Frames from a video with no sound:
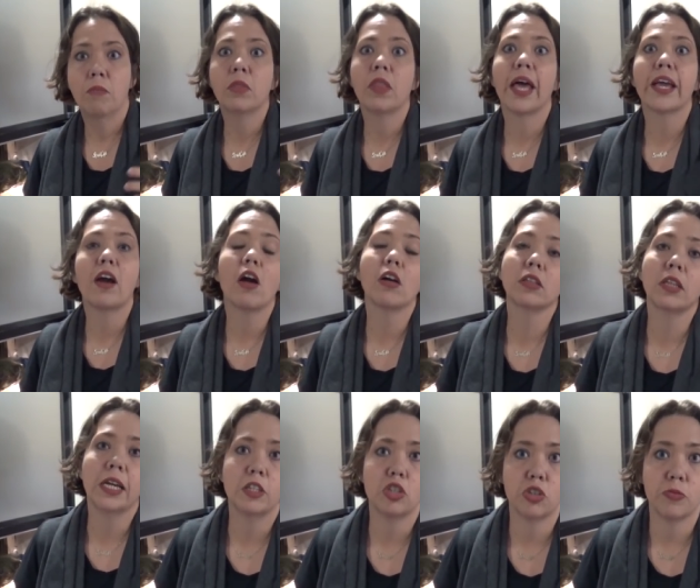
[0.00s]
like our
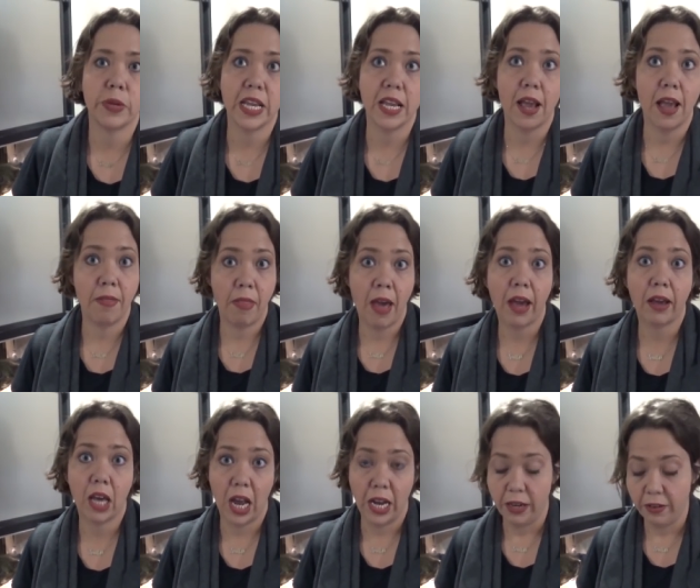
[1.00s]
lunch meat and that
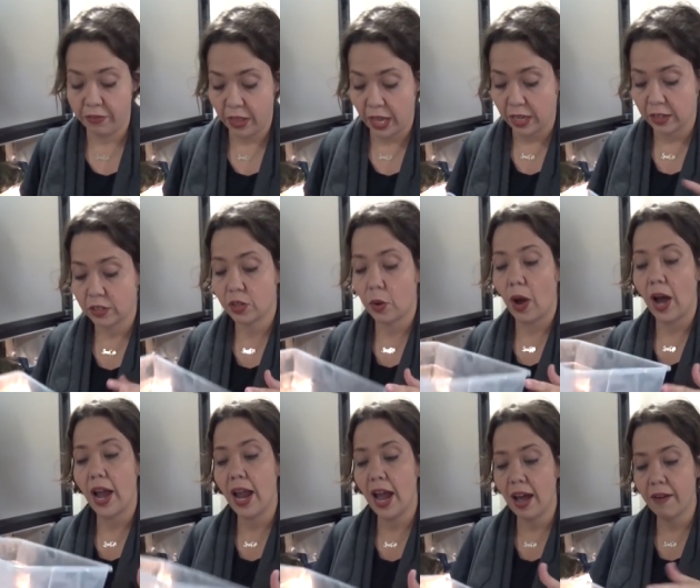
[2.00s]
kind of thing. So
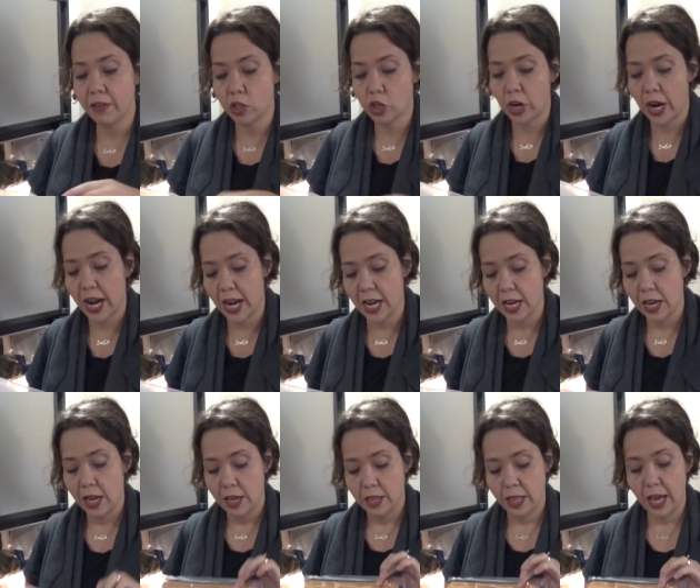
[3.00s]
I have a tray
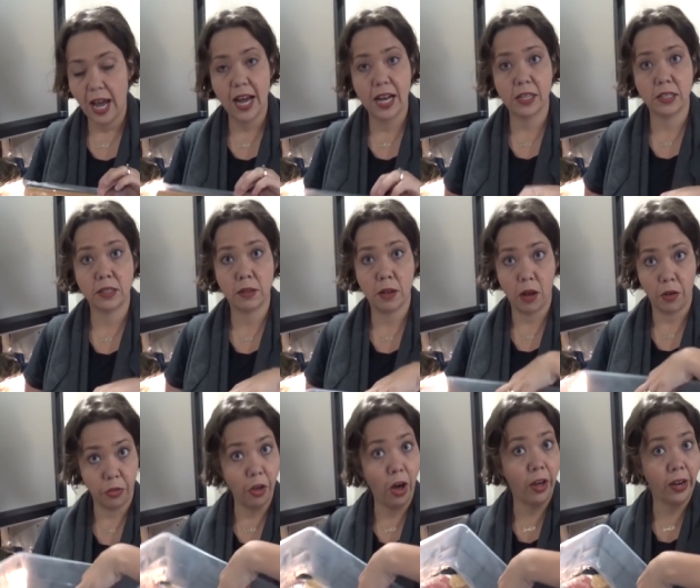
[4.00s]
that has
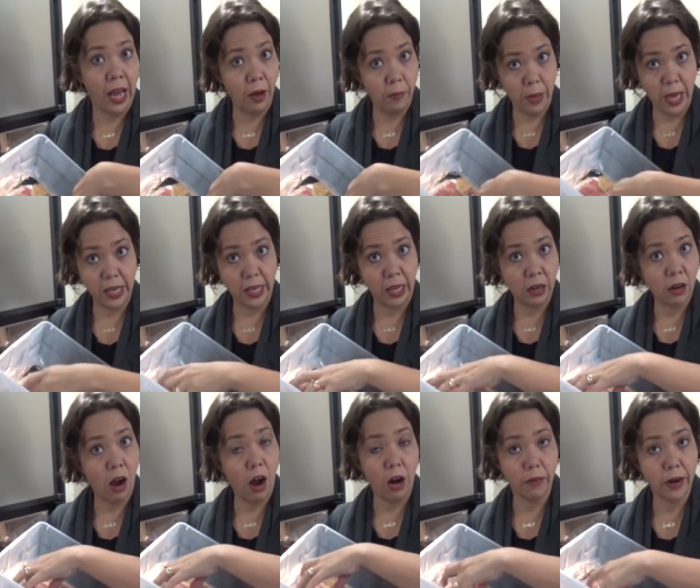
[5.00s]
thawed out bacon
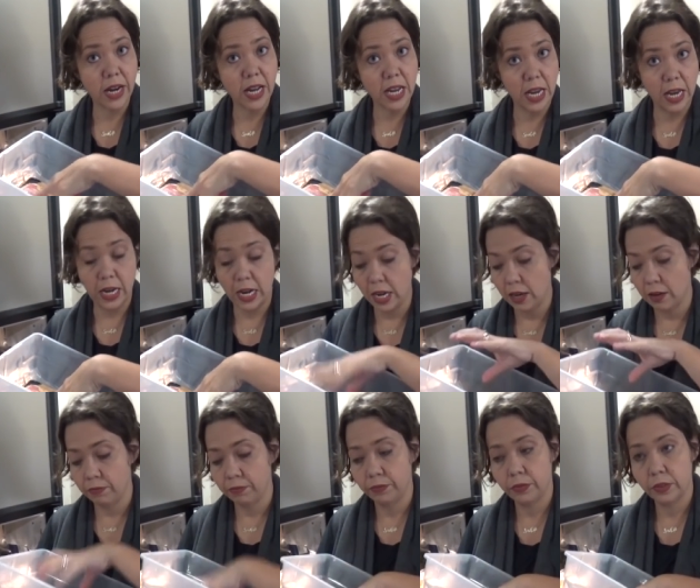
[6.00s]
already in it.
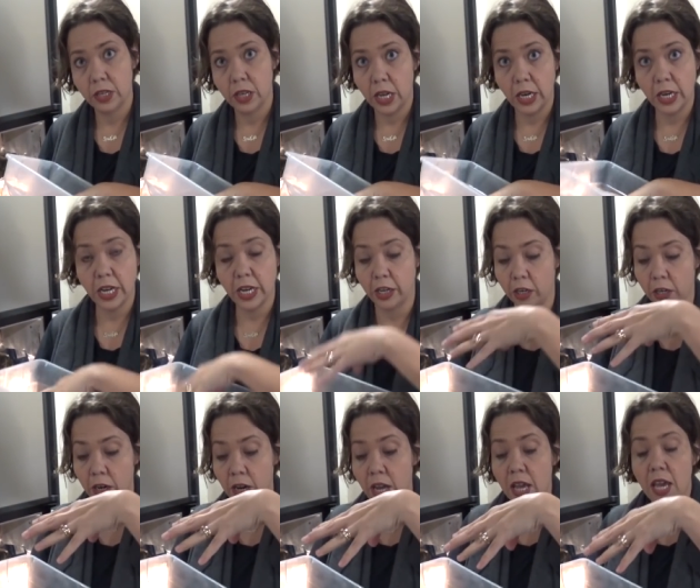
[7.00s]
In
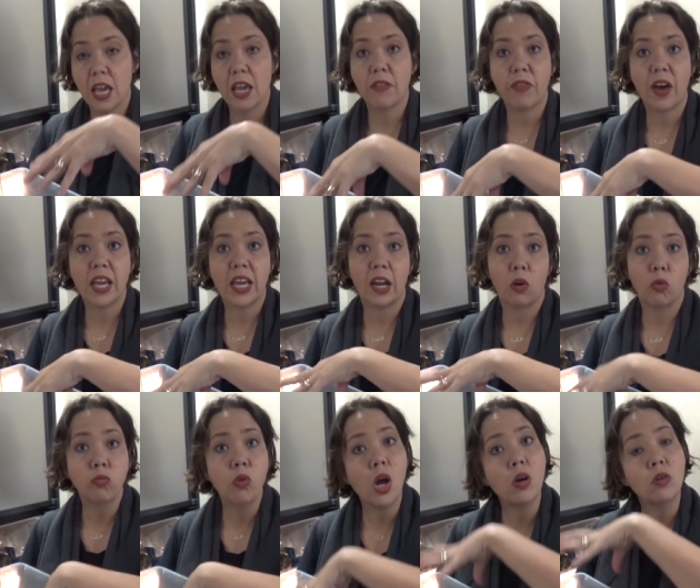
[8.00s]
here, if I get a
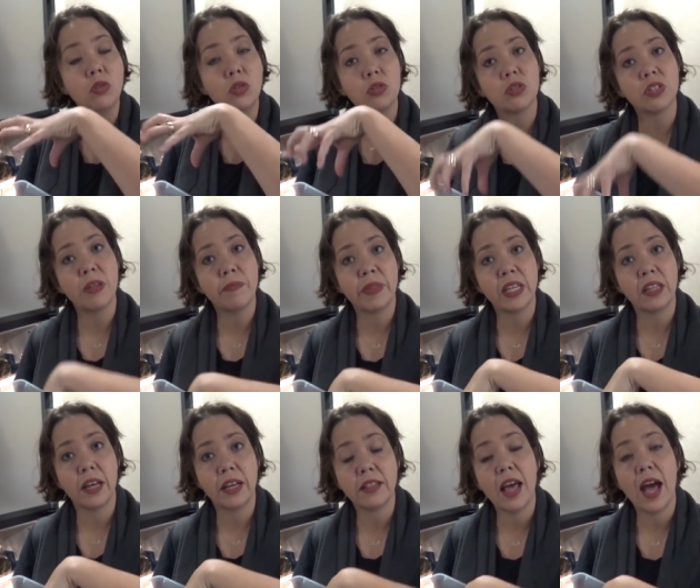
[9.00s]
roast or something
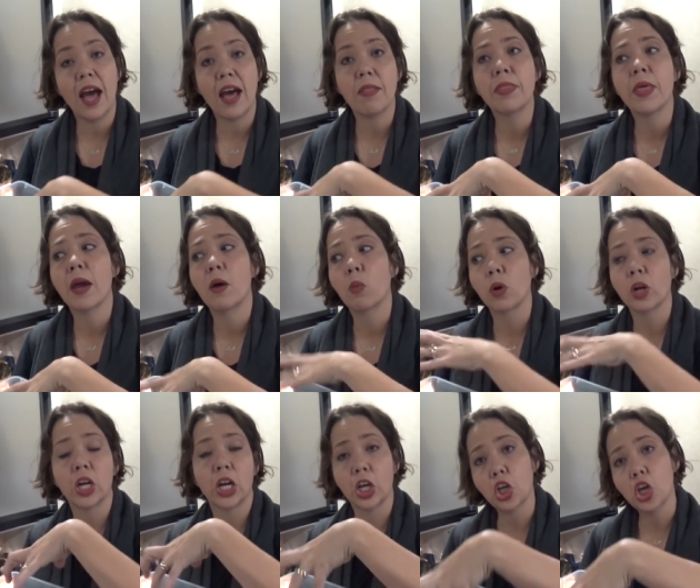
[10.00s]
like that that we're
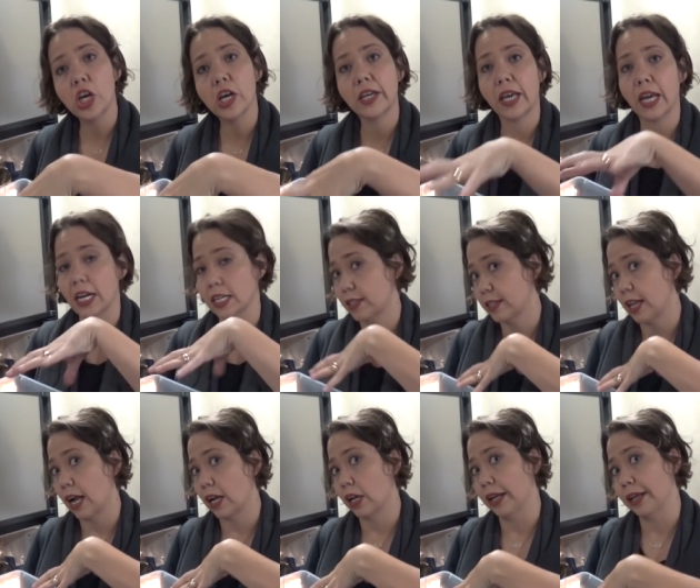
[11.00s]
going to cook and it's
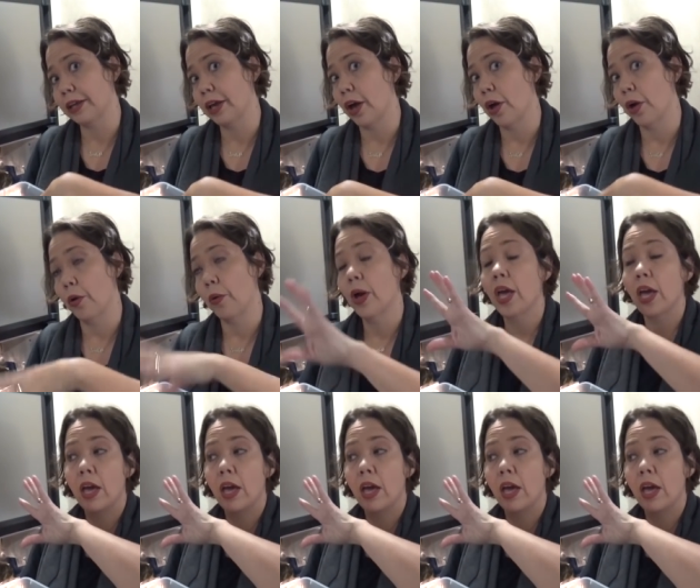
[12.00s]
not going to go